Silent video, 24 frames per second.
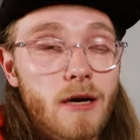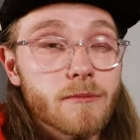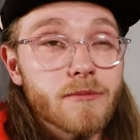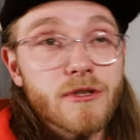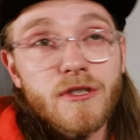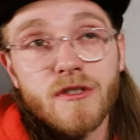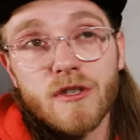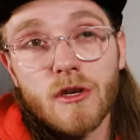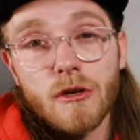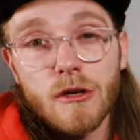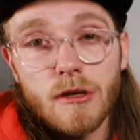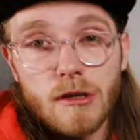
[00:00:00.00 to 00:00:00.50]

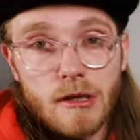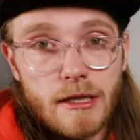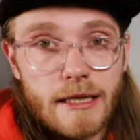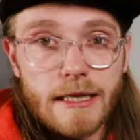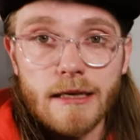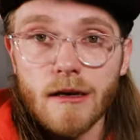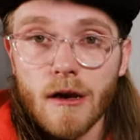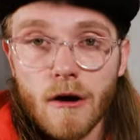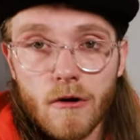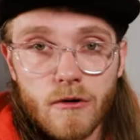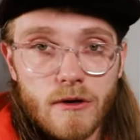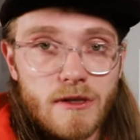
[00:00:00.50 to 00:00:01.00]
absurdly
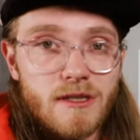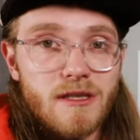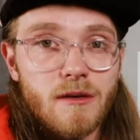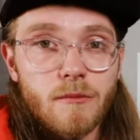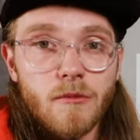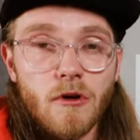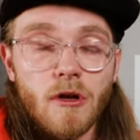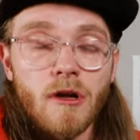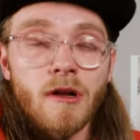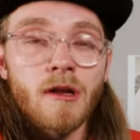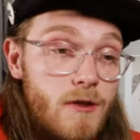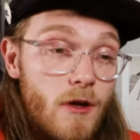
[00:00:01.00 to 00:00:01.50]

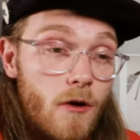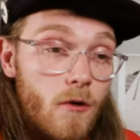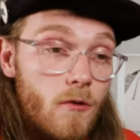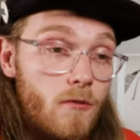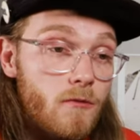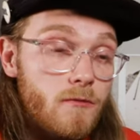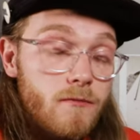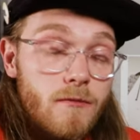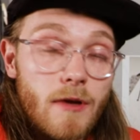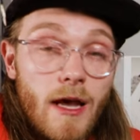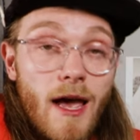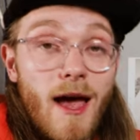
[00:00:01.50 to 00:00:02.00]
noticeable.
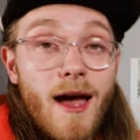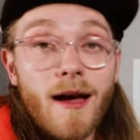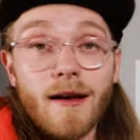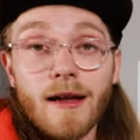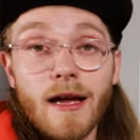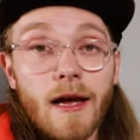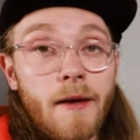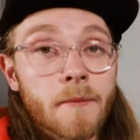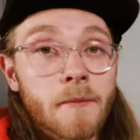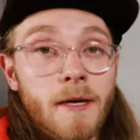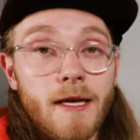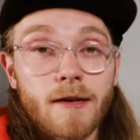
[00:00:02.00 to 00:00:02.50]
So yeah,
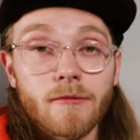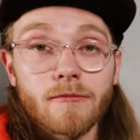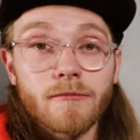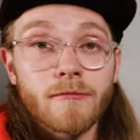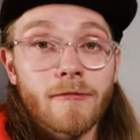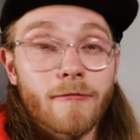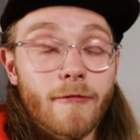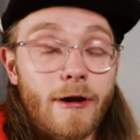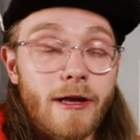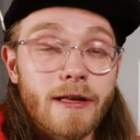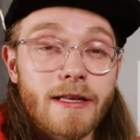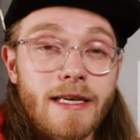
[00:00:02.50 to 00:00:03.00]
I mean,
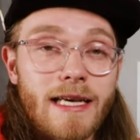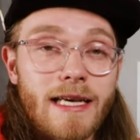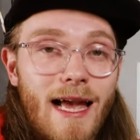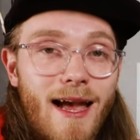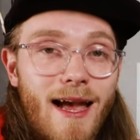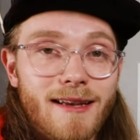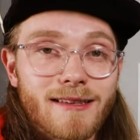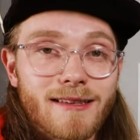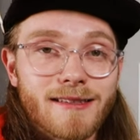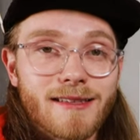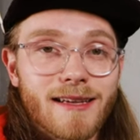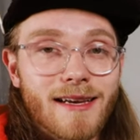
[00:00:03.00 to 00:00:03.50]
really,
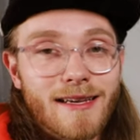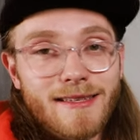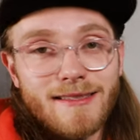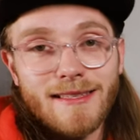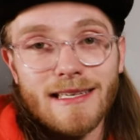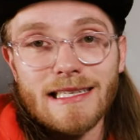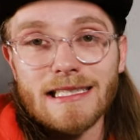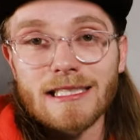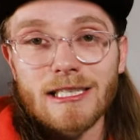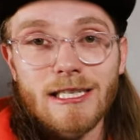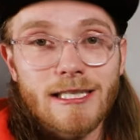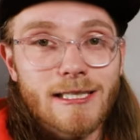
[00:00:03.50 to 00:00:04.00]
I guess
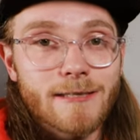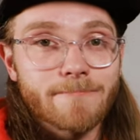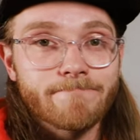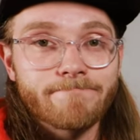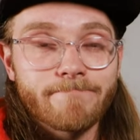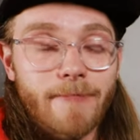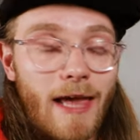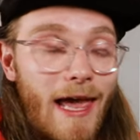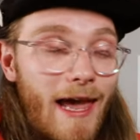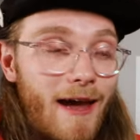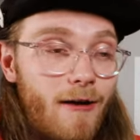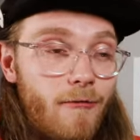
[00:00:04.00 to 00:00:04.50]
I just
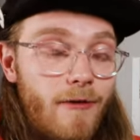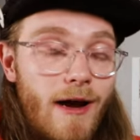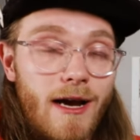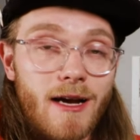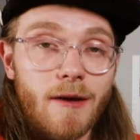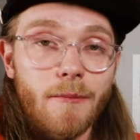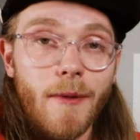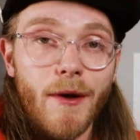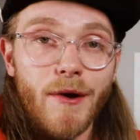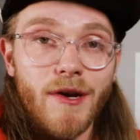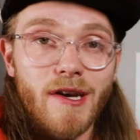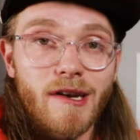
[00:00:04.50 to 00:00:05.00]
can't
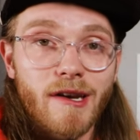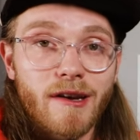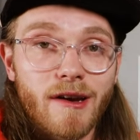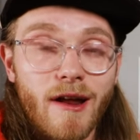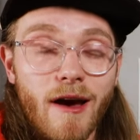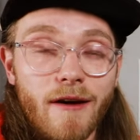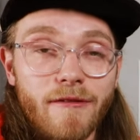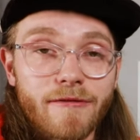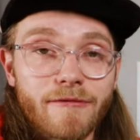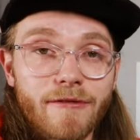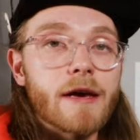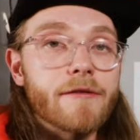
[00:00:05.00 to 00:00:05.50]
recommend it
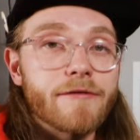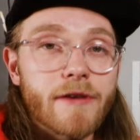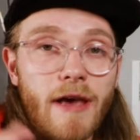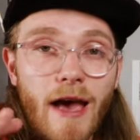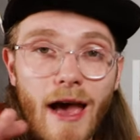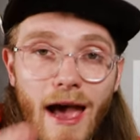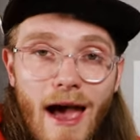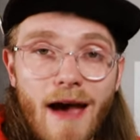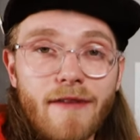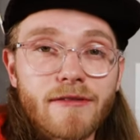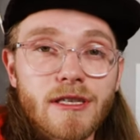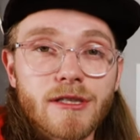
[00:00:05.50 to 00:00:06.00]
enough. If you
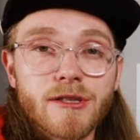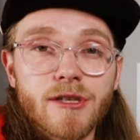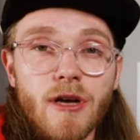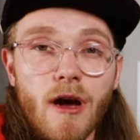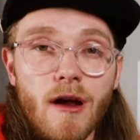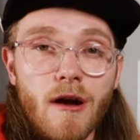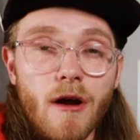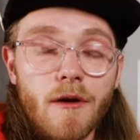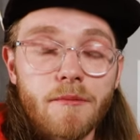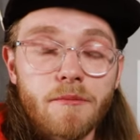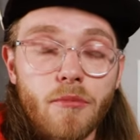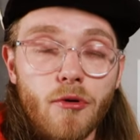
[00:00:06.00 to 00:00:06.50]
haven't
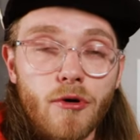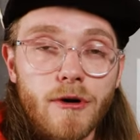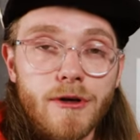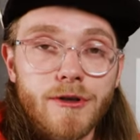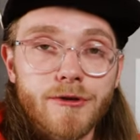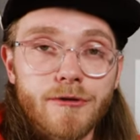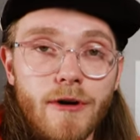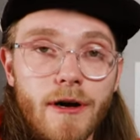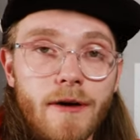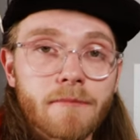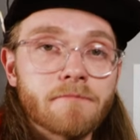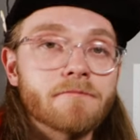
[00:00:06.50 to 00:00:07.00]
shot on
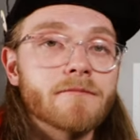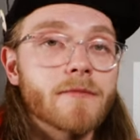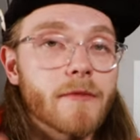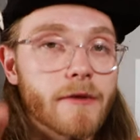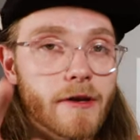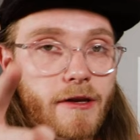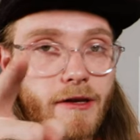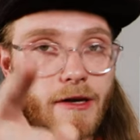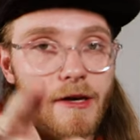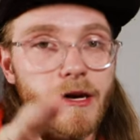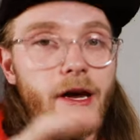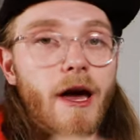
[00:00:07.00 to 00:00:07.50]
Portra,
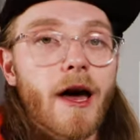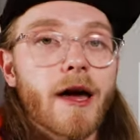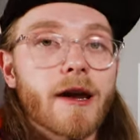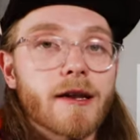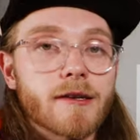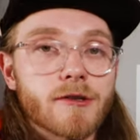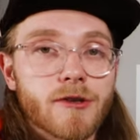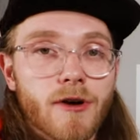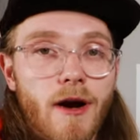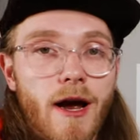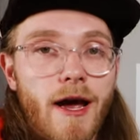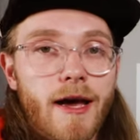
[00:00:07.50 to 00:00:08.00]
you gotta
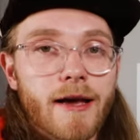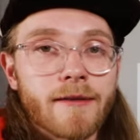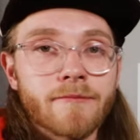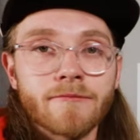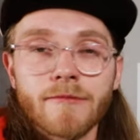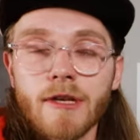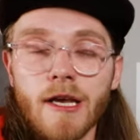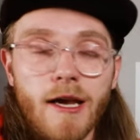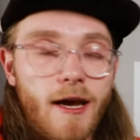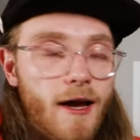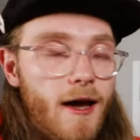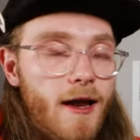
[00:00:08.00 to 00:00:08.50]
try it.
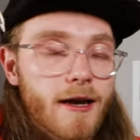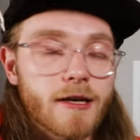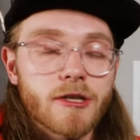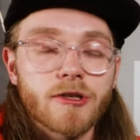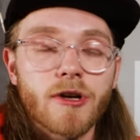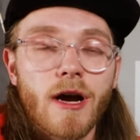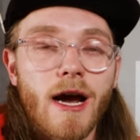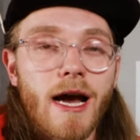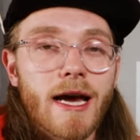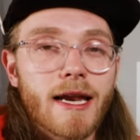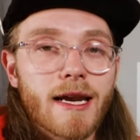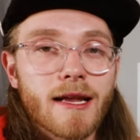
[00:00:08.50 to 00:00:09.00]
You gotta
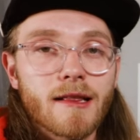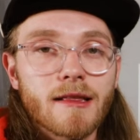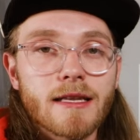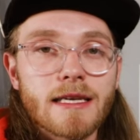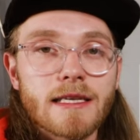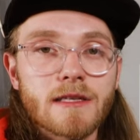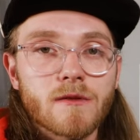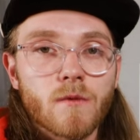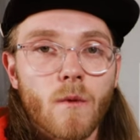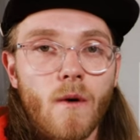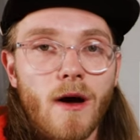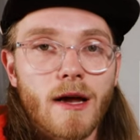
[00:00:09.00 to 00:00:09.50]
try it at
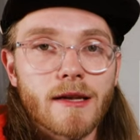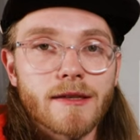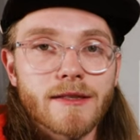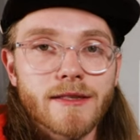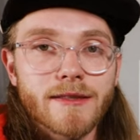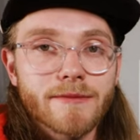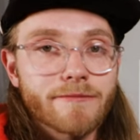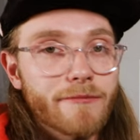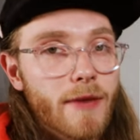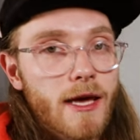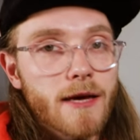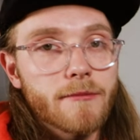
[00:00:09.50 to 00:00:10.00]
least
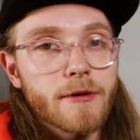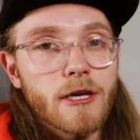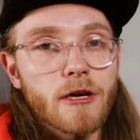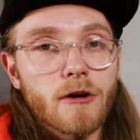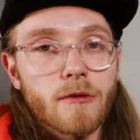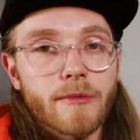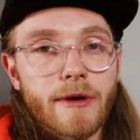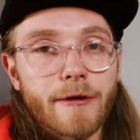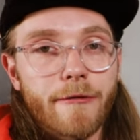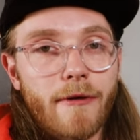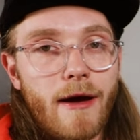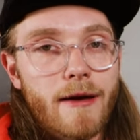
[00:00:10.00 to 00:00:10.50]
once. Maybe you'll
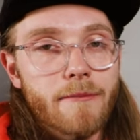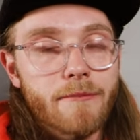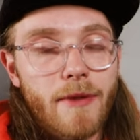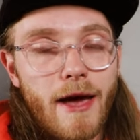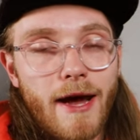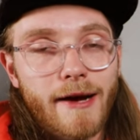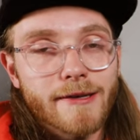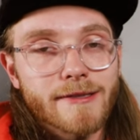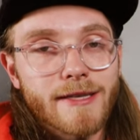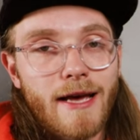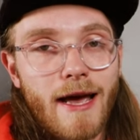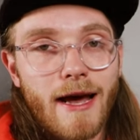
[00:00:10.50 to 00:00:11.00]
be right
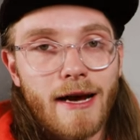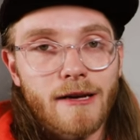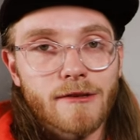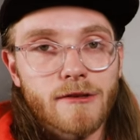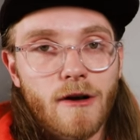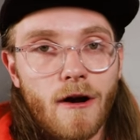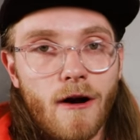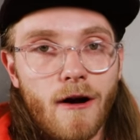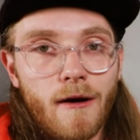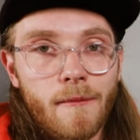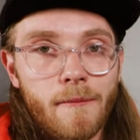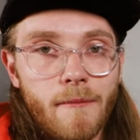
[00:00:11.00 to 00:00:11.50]
back to
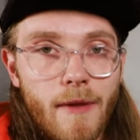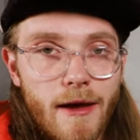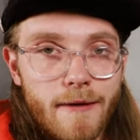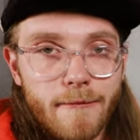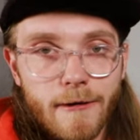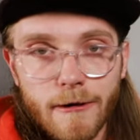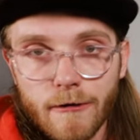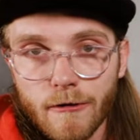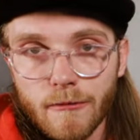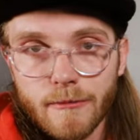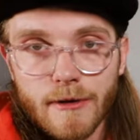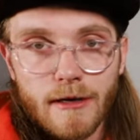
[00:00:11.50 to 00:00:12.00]
Ektar. Maybe
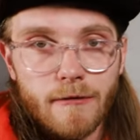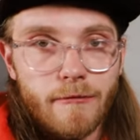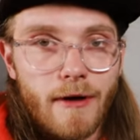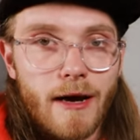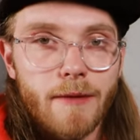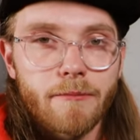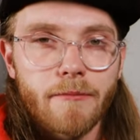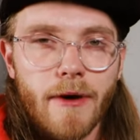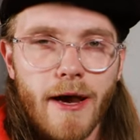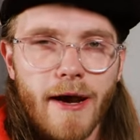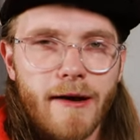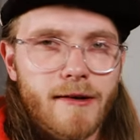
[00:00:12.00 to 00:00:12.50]
you'll be
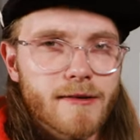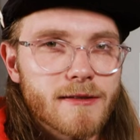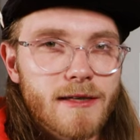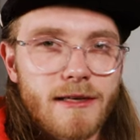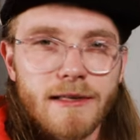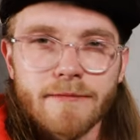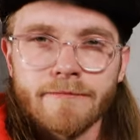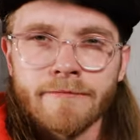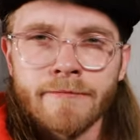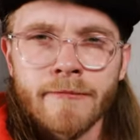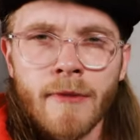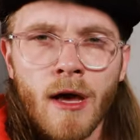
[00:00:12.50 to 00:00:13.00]
right back
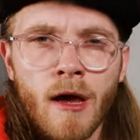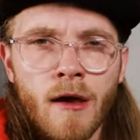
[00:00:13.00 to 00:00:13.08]
to